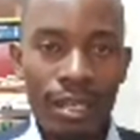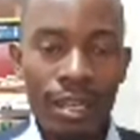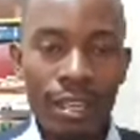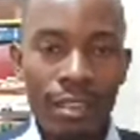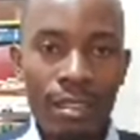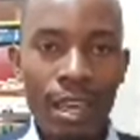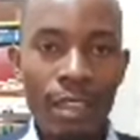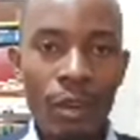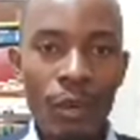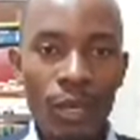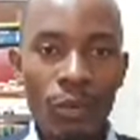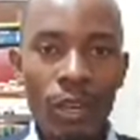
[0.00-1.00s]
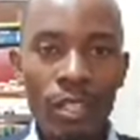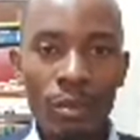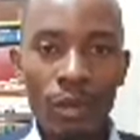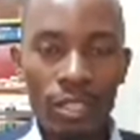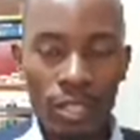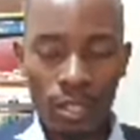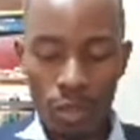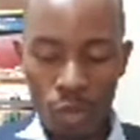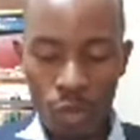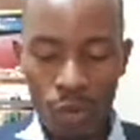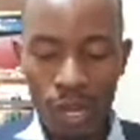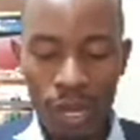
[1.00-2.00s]
the other week when you went to
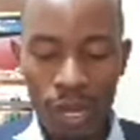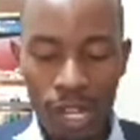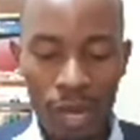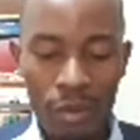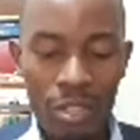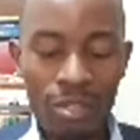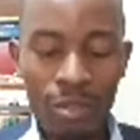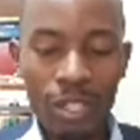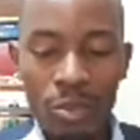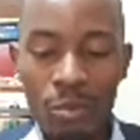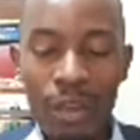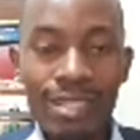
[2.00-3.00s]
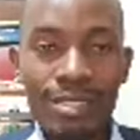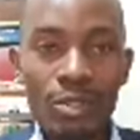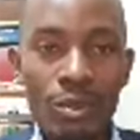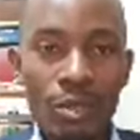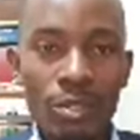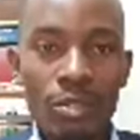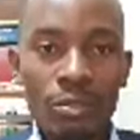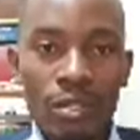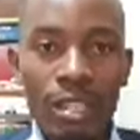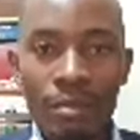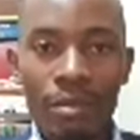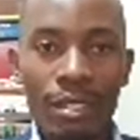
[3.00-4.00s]
a restaurant to buy yourself
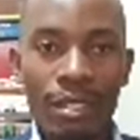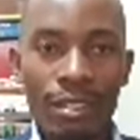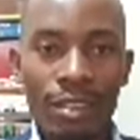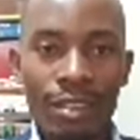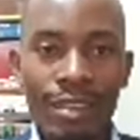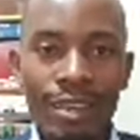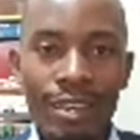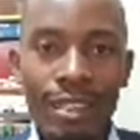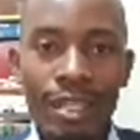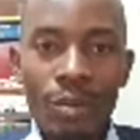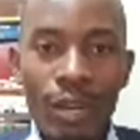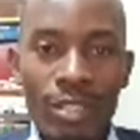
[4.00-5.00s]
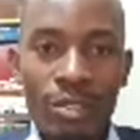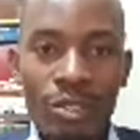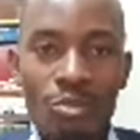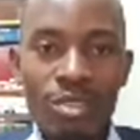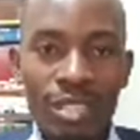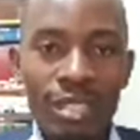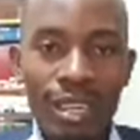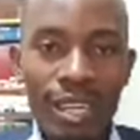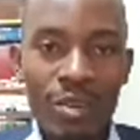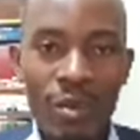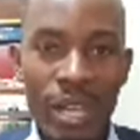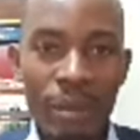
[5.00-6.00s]
something, it was not written
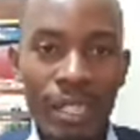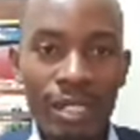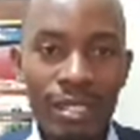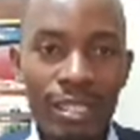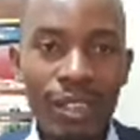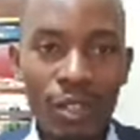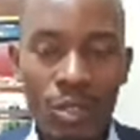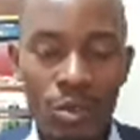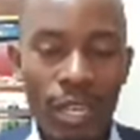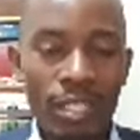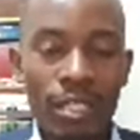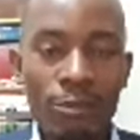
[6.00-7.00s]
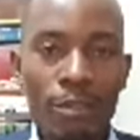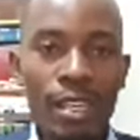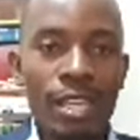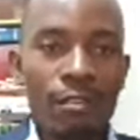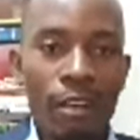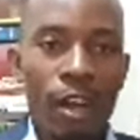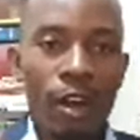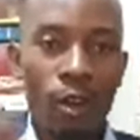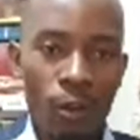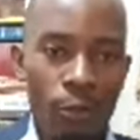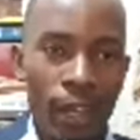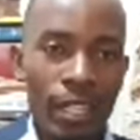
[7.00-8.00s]
anywhere, but it is a contract. If they never
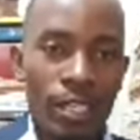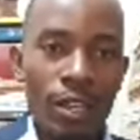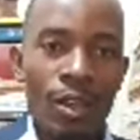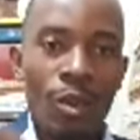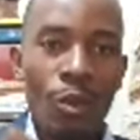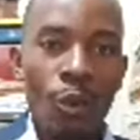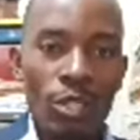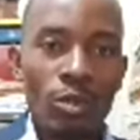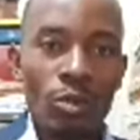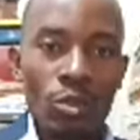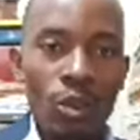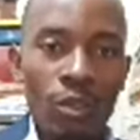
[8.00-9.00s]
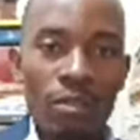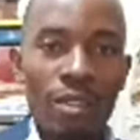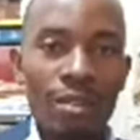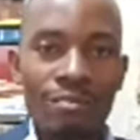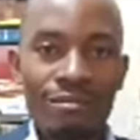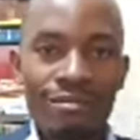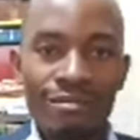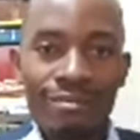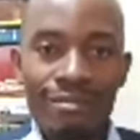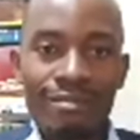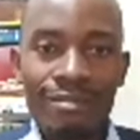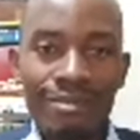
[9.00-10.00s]
offered what you told them,
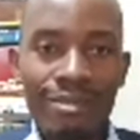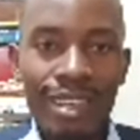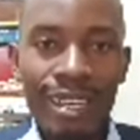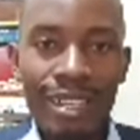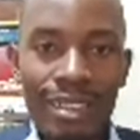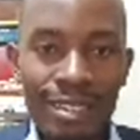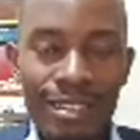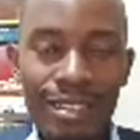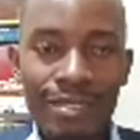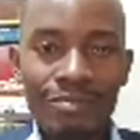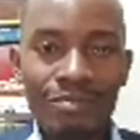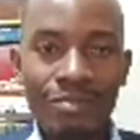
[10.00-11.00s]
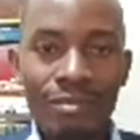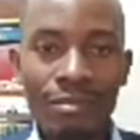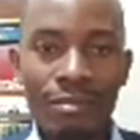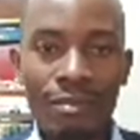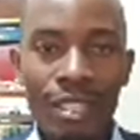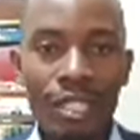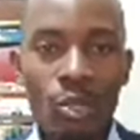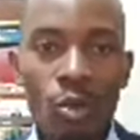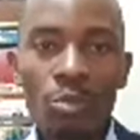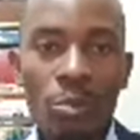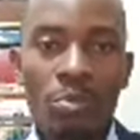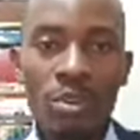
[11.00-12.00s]
then it will be
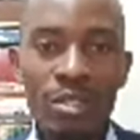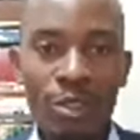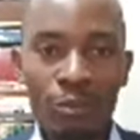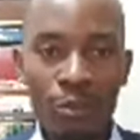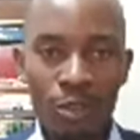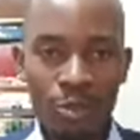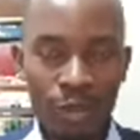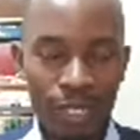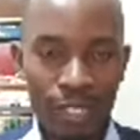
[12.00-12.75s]
breach of contract.